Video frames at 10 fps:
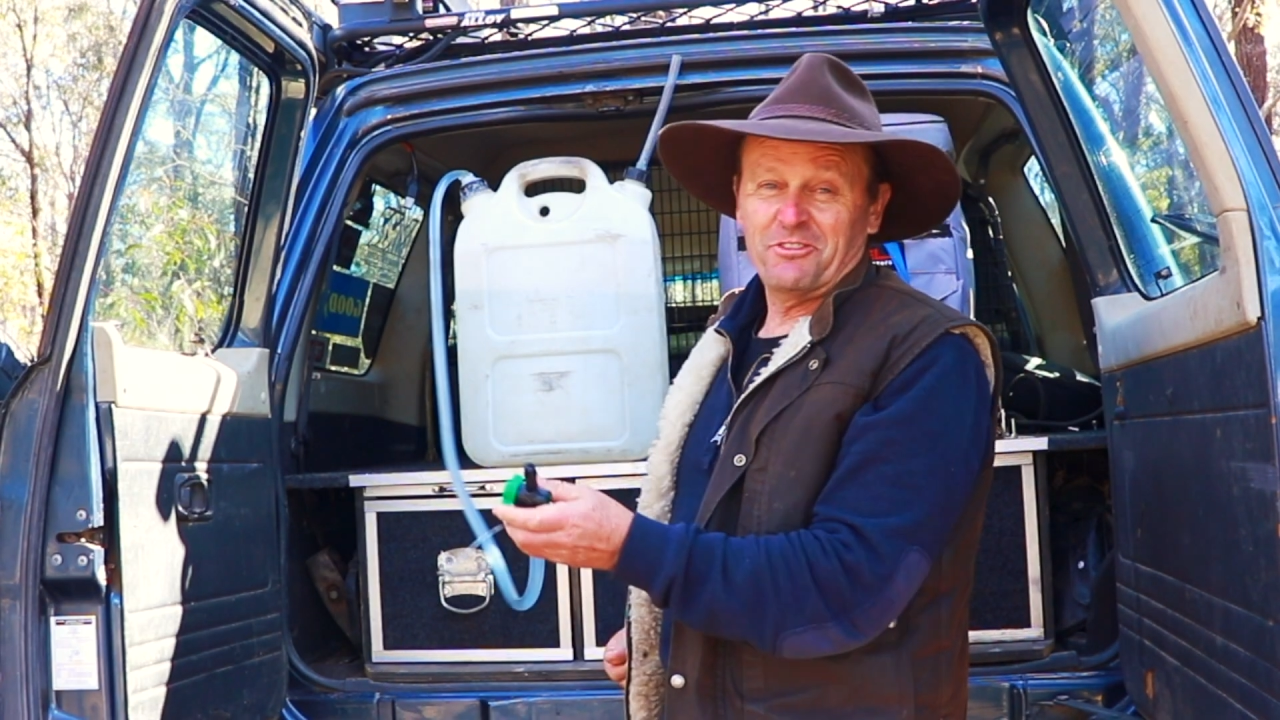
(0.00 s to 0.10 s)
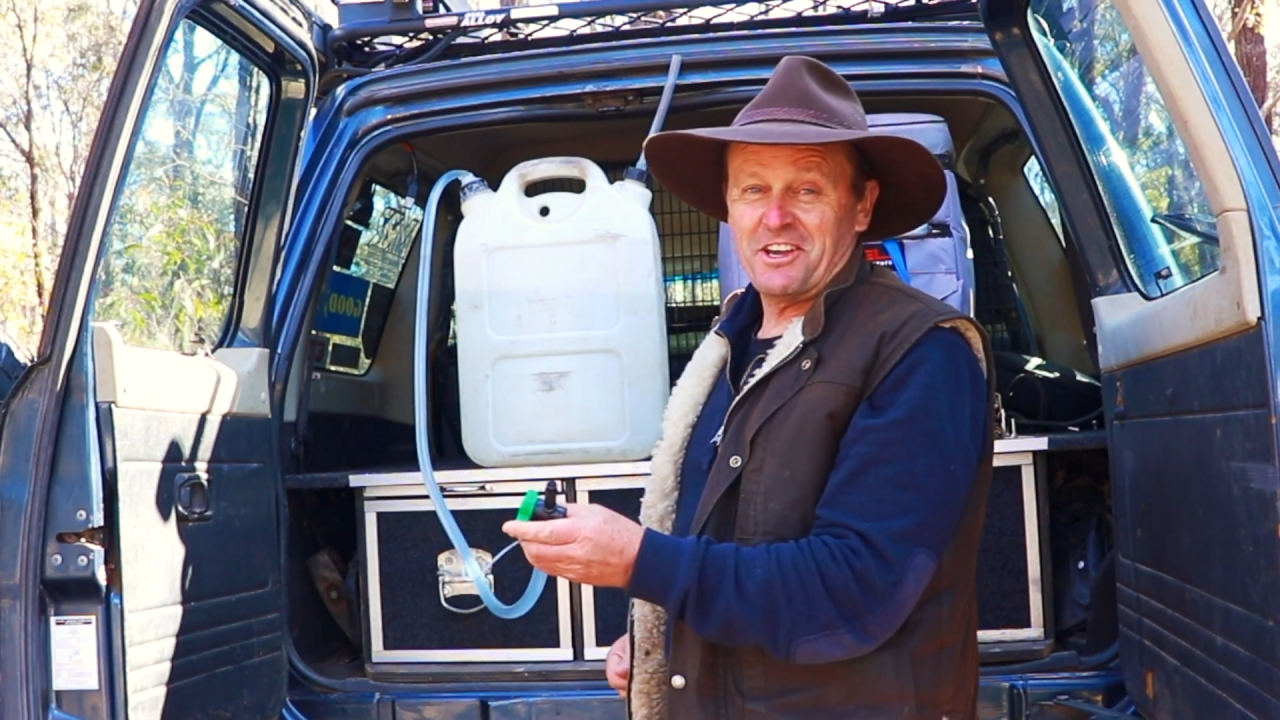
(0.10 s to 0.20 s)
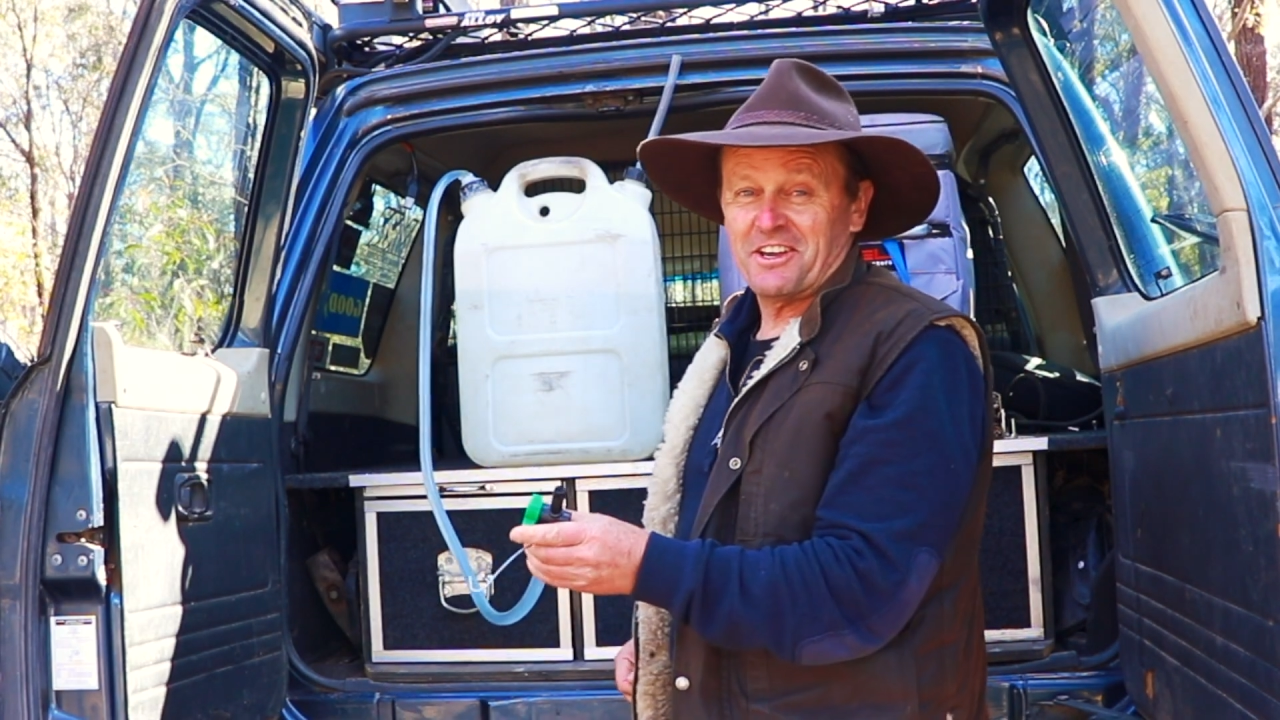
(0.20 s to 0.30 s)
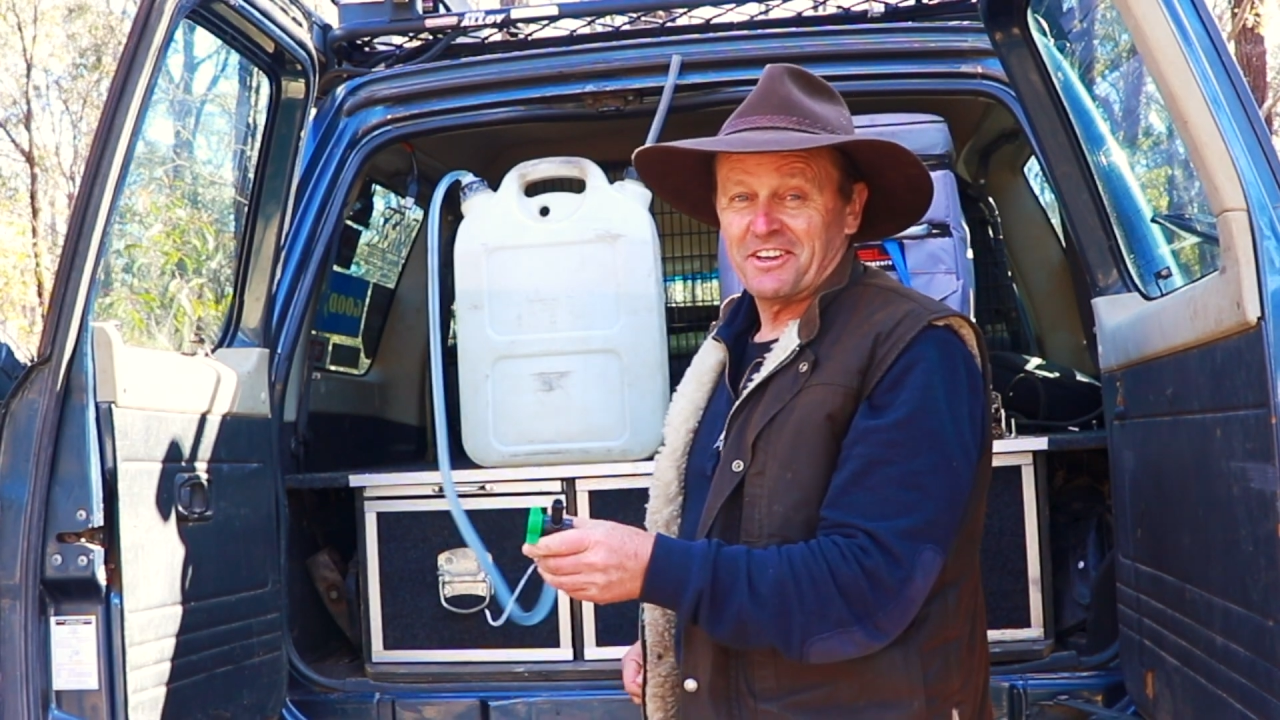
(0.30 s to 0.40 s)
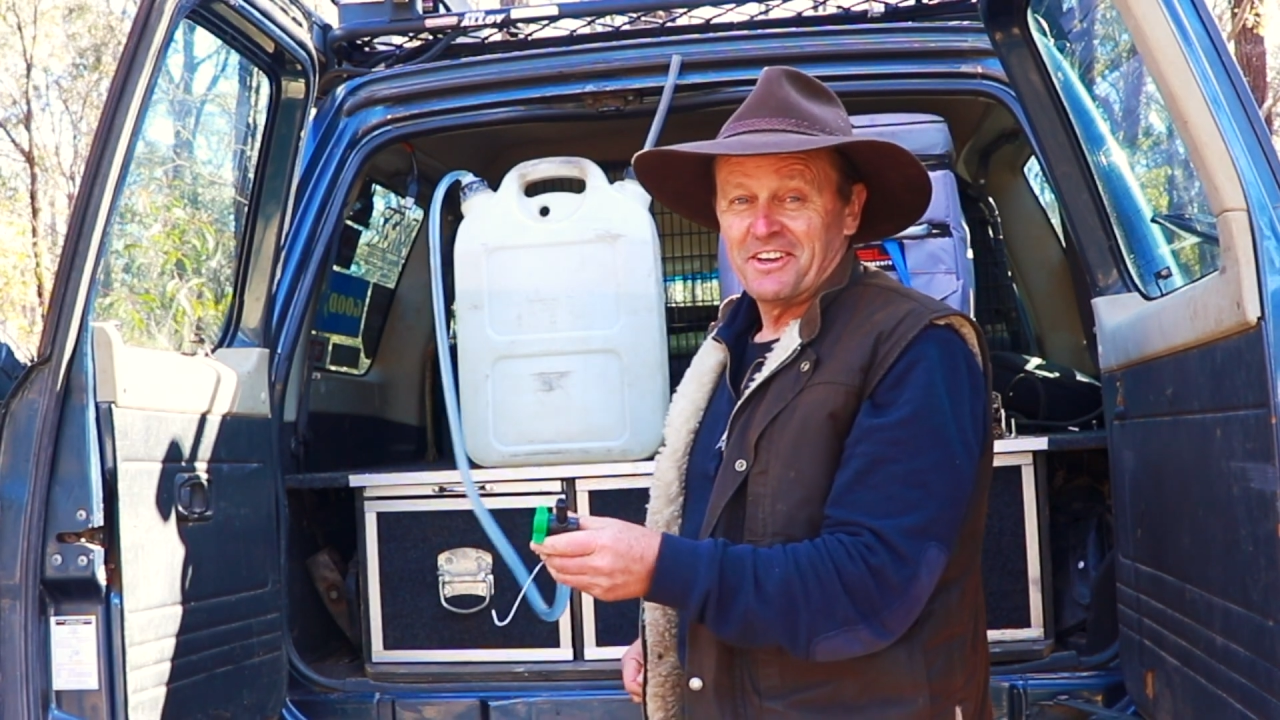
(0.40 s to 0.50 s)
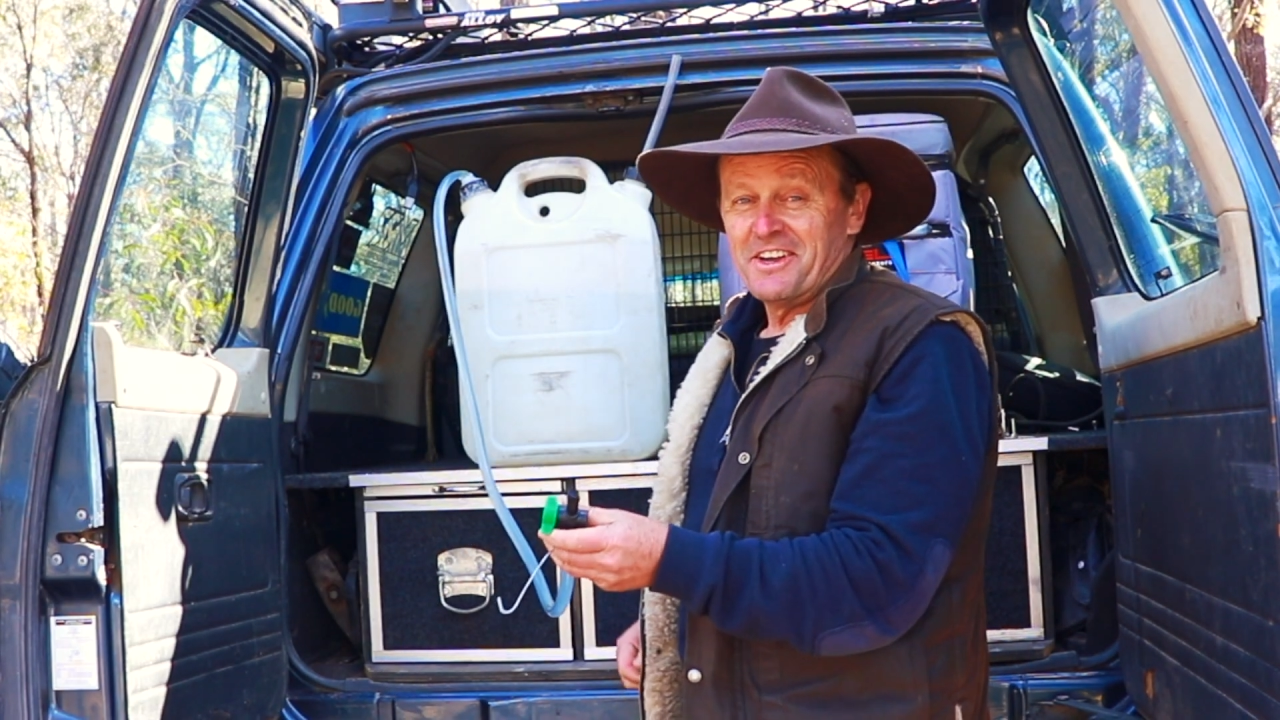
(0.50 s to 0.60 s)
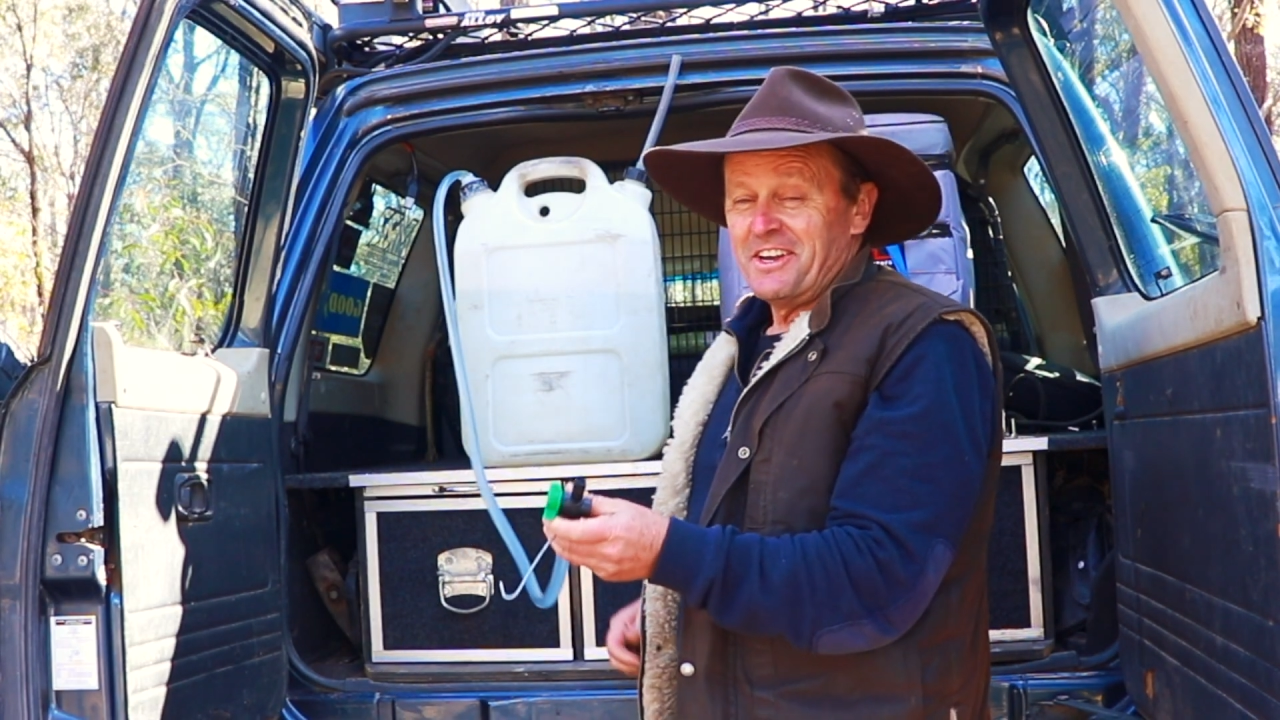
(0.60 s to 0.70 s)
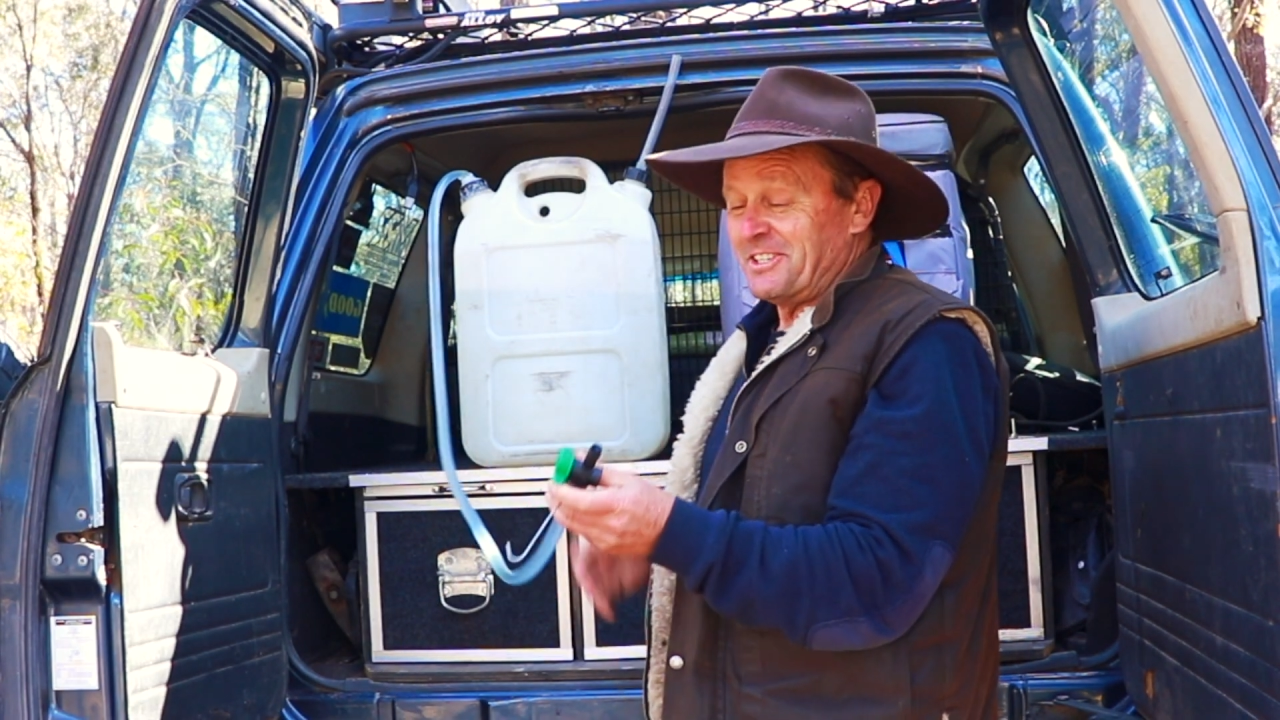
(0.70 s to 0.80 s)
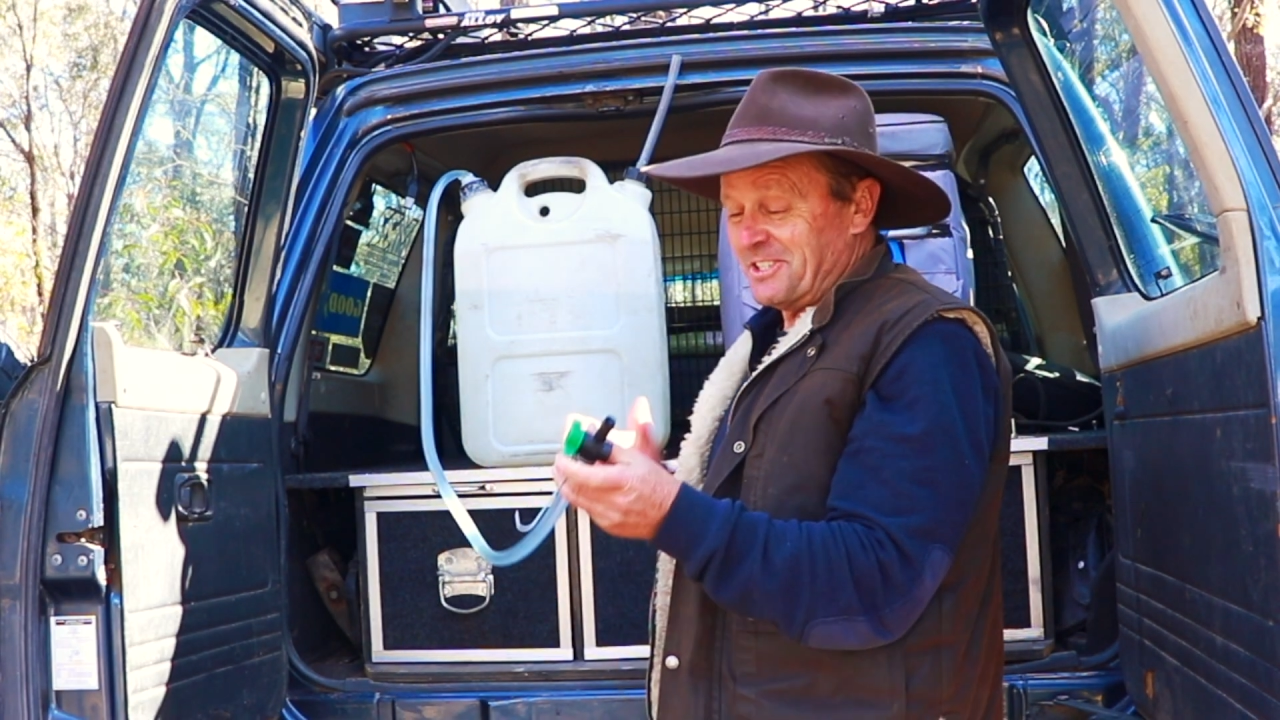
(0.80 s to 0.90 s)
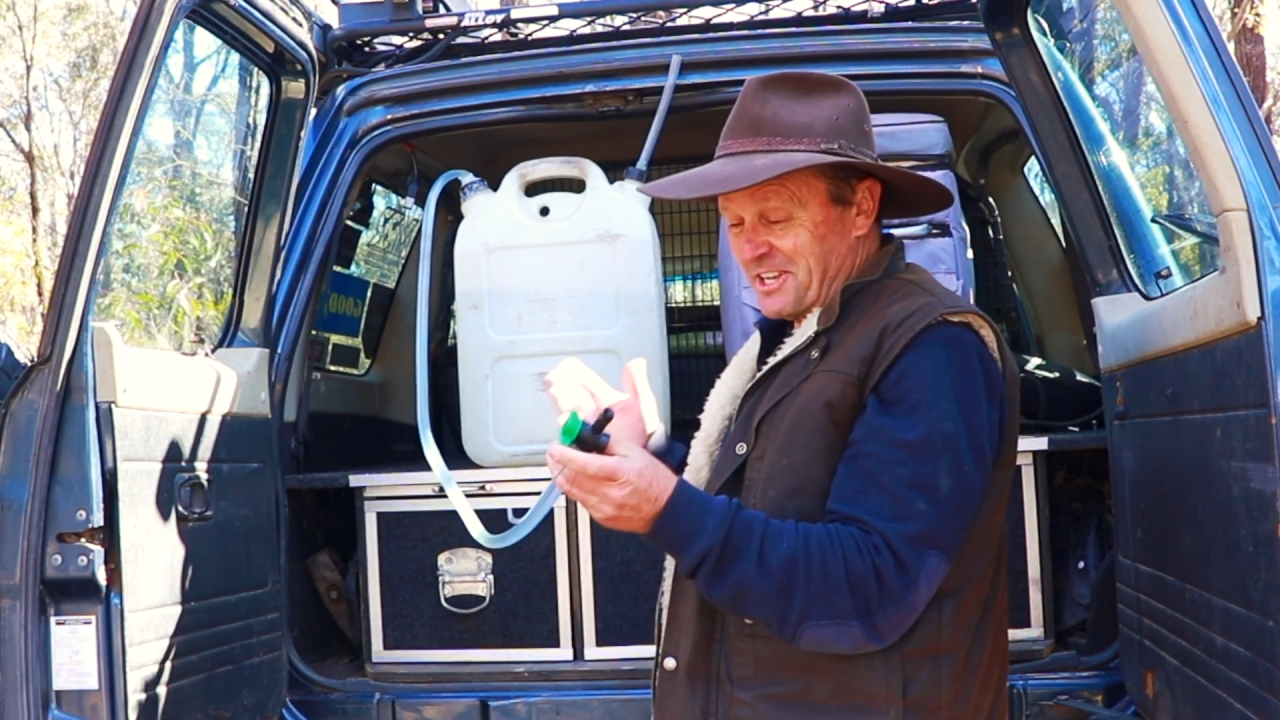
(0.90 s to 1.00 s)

there. So